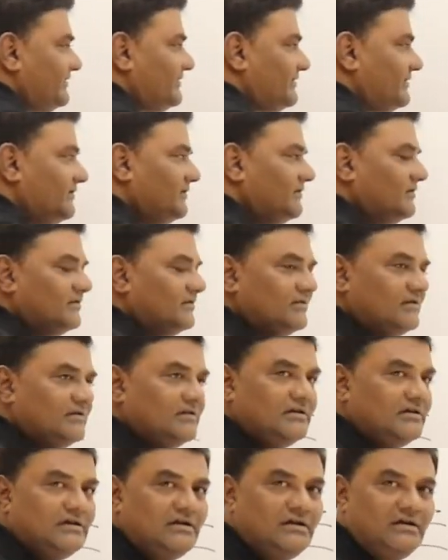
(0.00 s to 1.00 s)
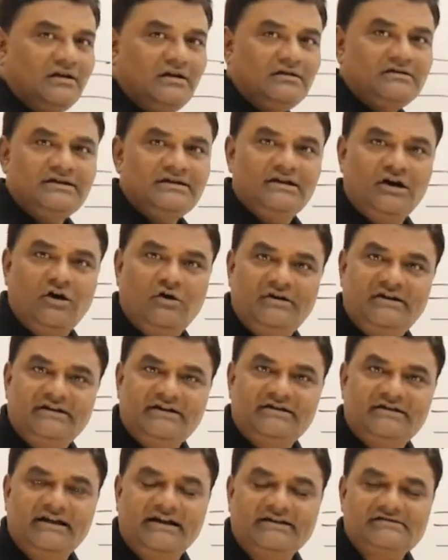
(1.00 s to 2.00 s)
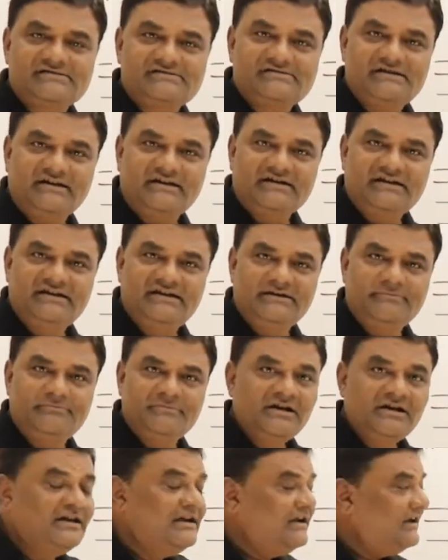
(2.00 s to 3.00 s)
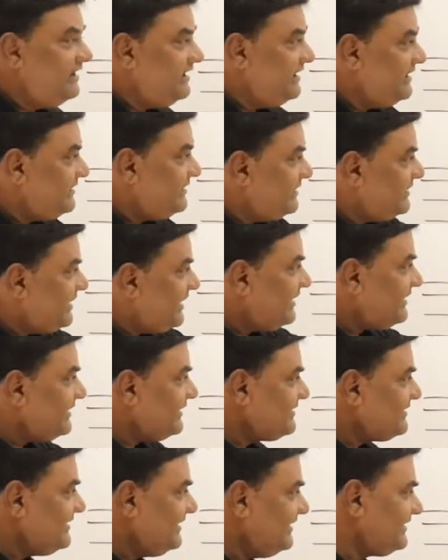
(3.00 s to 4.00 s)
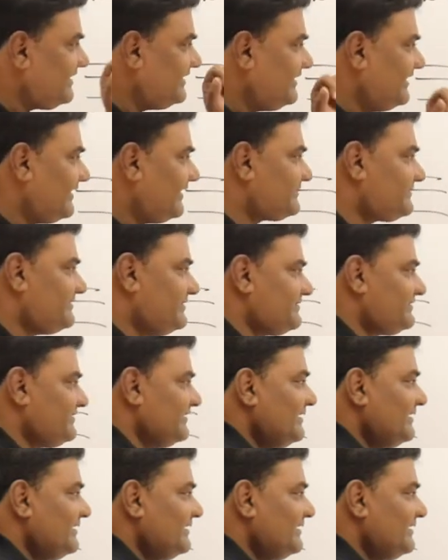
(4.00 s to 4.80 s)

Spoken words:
it. Then how it can access that heap? Indirectly it can access.